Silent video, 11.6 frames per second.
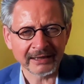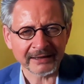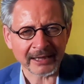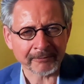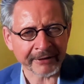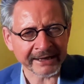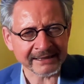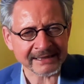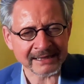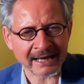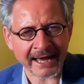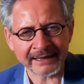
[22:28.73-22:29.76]
that brings
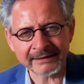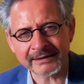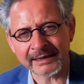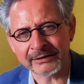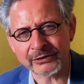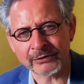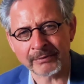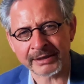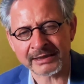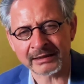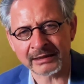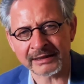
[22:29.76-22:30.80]
light into
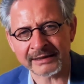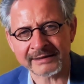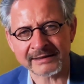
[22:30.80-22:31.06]
Matilda's